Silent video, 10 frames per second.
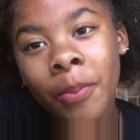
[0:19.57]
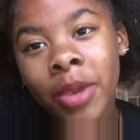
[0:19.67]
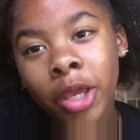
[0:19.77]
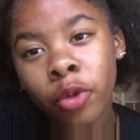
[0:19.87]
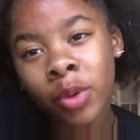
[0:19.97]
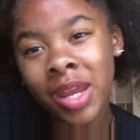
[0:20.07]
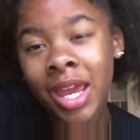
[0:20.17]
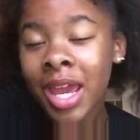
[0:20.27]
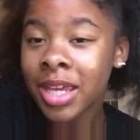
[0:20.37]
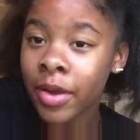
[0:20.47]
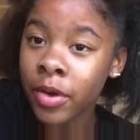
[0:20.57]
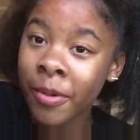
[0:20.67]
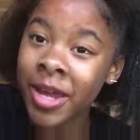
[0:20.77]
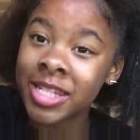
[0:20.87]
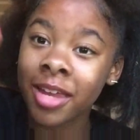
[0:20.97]
gonna be a Q&A. Y'all
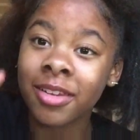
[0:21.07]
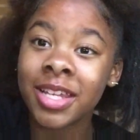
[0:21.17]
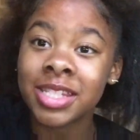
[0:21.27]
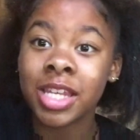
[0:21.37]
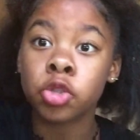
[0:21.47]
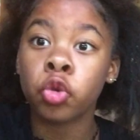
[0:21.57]
know about the time. Let's get